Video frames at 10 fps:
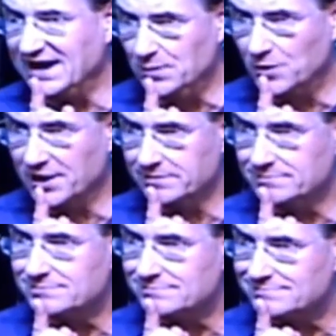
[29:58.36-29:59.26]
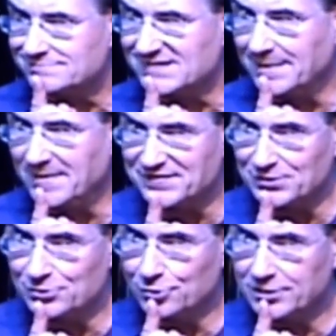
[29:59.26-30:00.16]
to anyone about
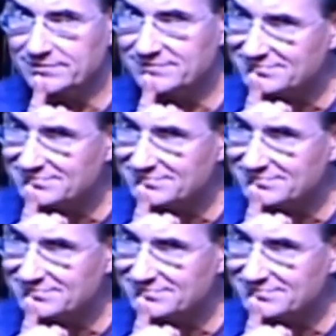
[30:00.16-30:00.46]
the Lord.